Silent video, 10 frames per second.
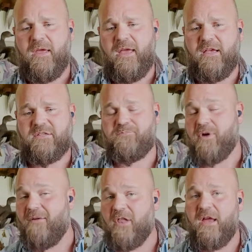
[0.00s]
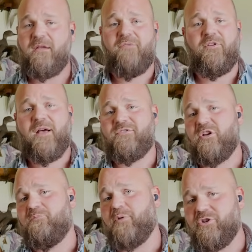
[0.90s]
is prevalent, if you have
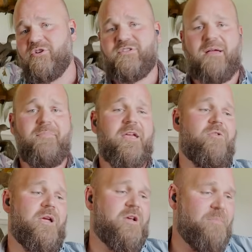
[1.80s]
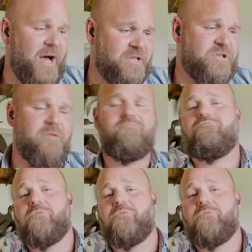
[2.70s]
good butchers that make great kielbasa,